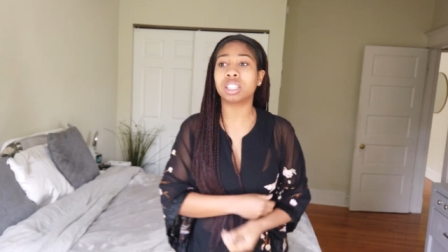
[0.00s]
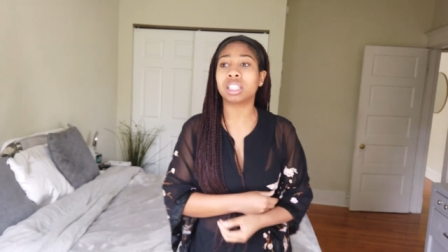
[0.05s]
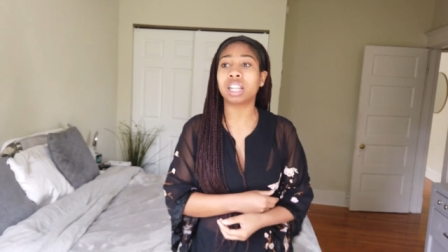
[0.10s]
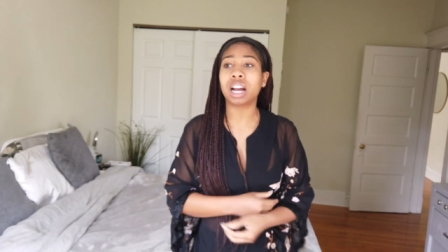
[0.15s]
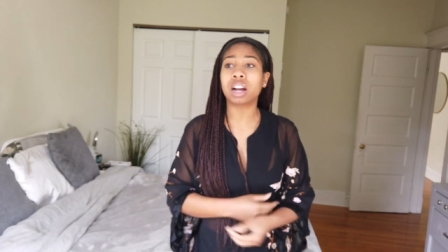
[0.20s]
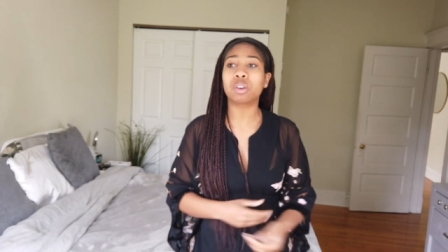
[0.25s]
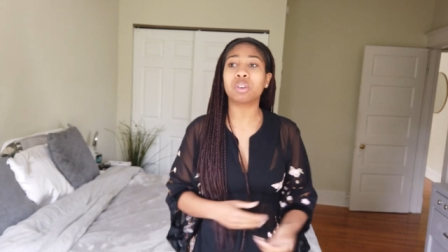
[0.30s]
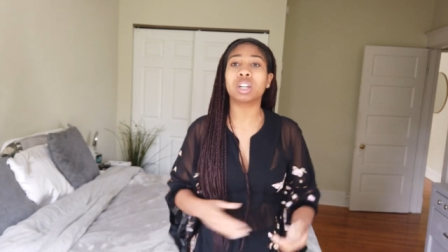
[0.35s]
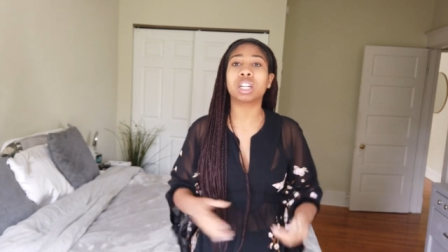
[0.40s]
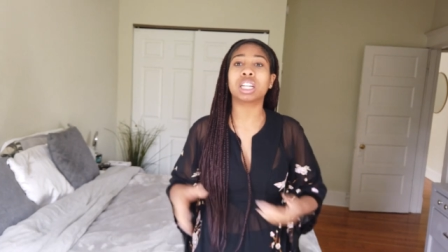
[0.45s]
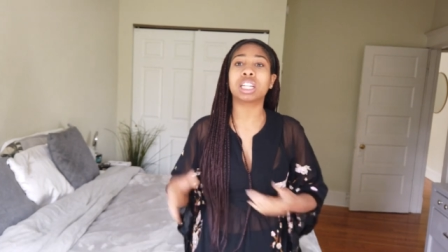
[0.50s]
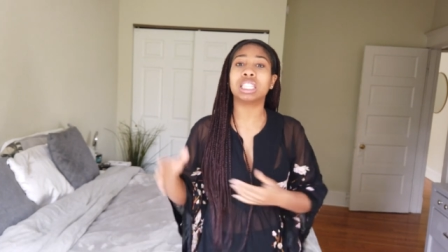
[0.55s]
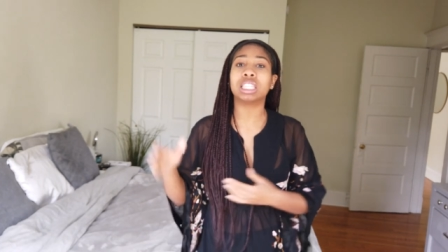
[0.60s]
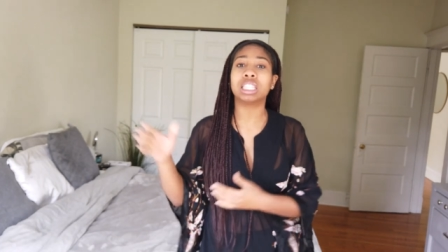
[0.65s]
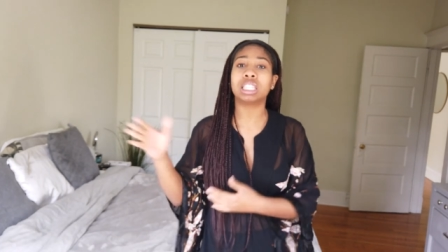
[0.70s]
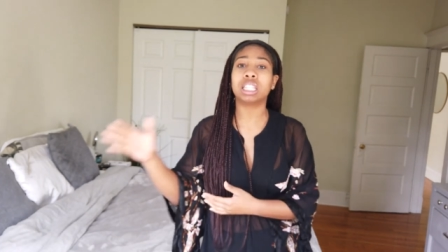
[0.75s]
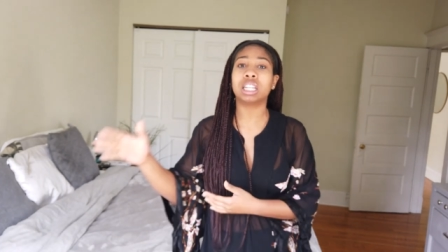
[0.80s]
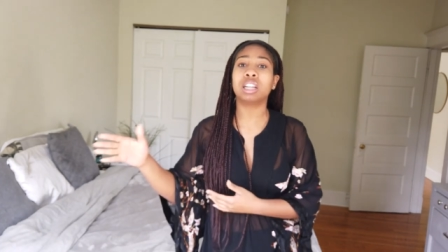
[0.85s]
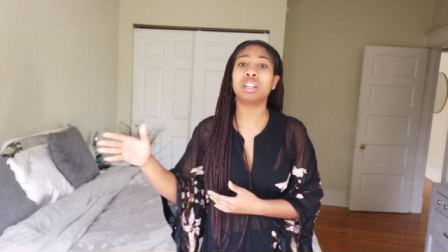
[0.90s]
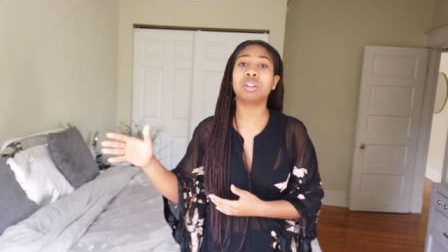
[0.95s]
She's not going to
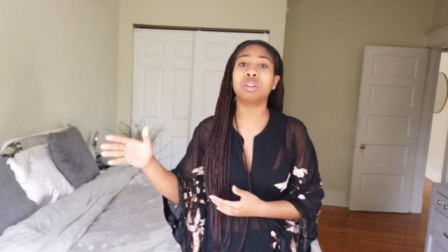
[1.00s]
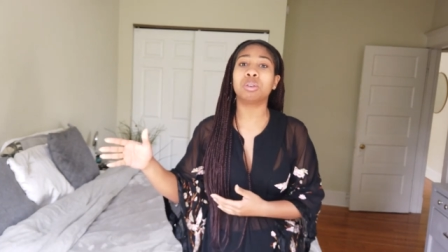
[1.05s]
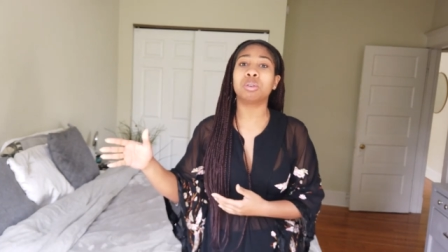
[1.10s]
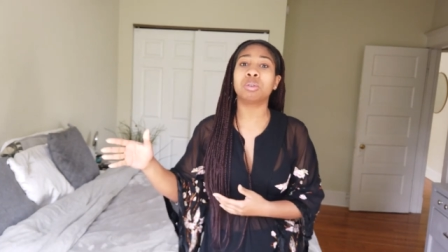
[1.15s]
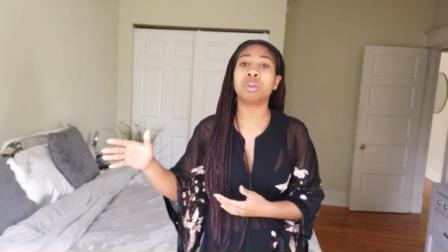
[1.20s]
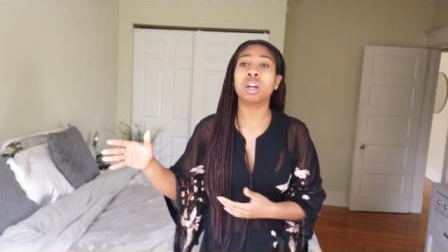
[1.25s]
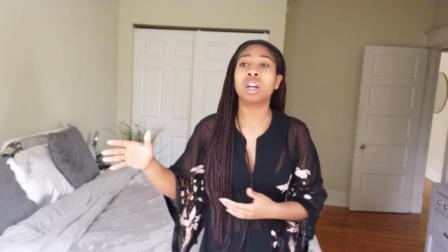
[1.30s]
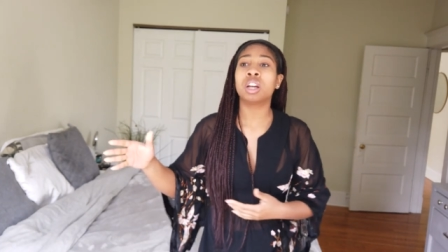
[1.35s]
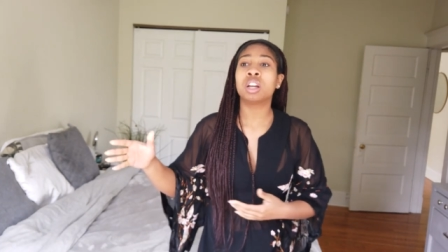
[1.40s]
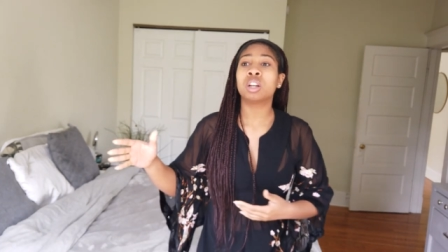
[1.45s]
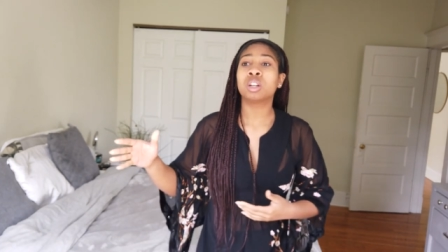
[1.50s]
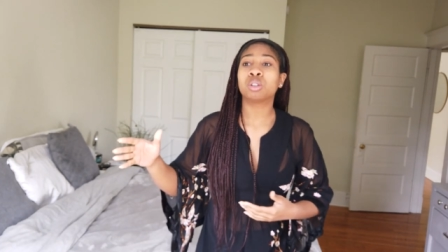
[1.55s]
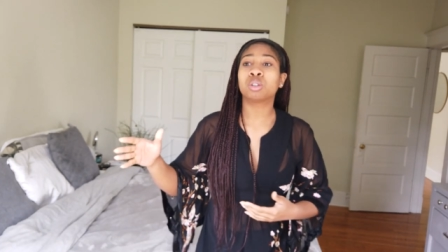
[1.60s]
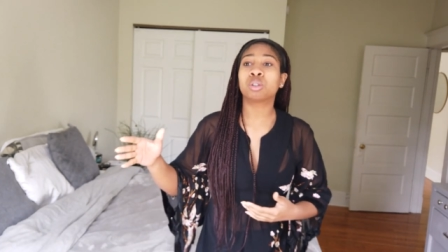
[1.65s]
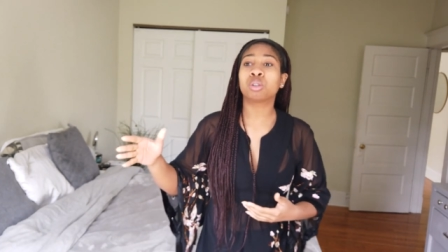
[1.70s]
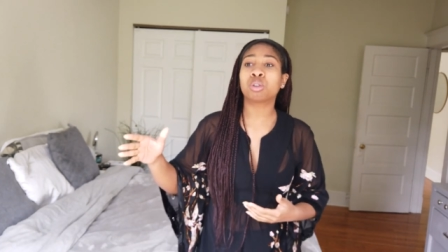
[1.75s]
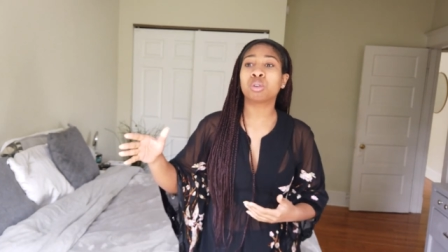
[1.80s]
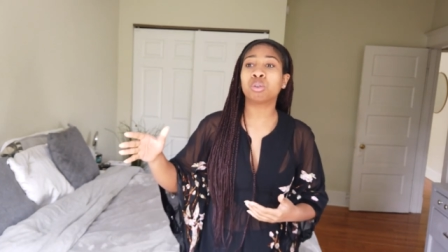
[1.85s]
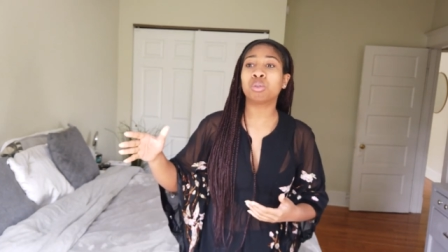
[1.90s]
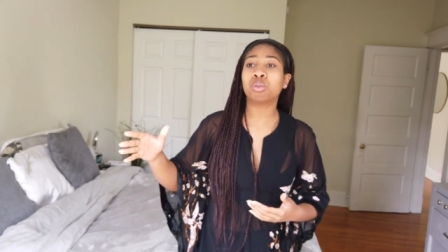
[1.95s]
continue
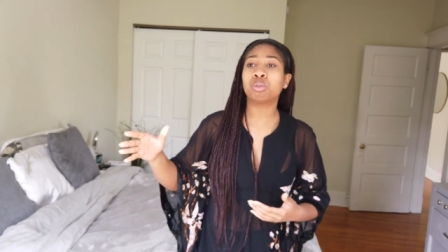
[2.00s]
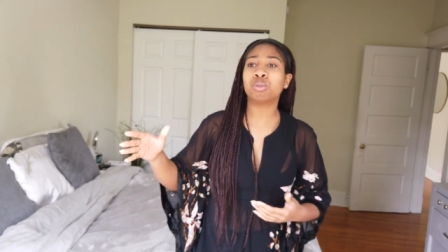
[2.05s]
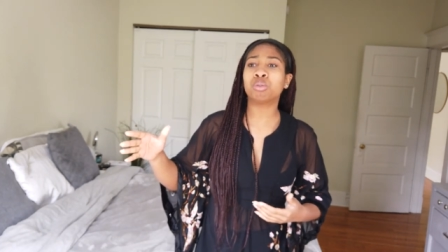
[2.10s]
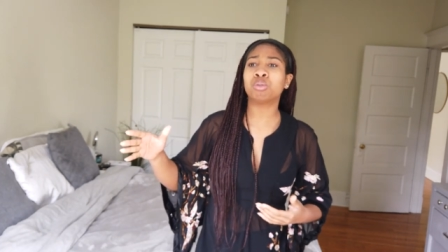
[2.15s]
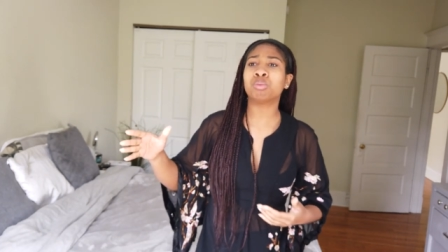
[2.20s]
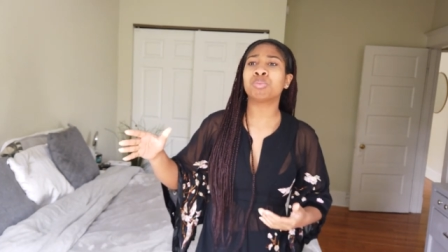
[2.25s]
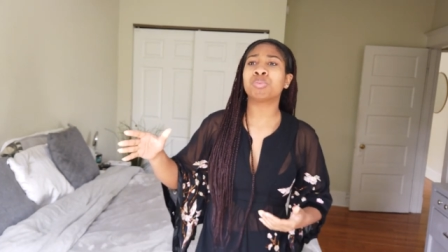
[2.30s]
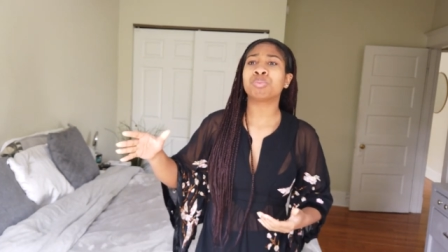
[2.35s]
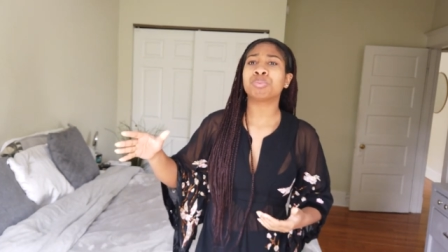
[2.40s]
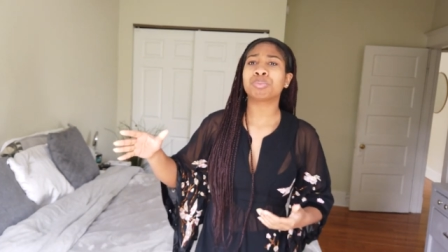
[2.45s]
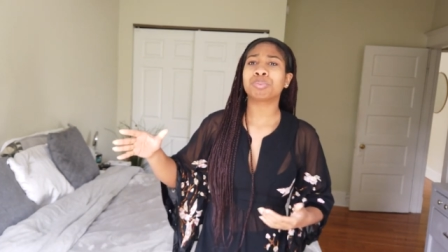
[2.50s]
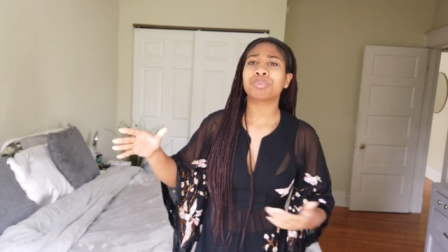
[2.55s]
to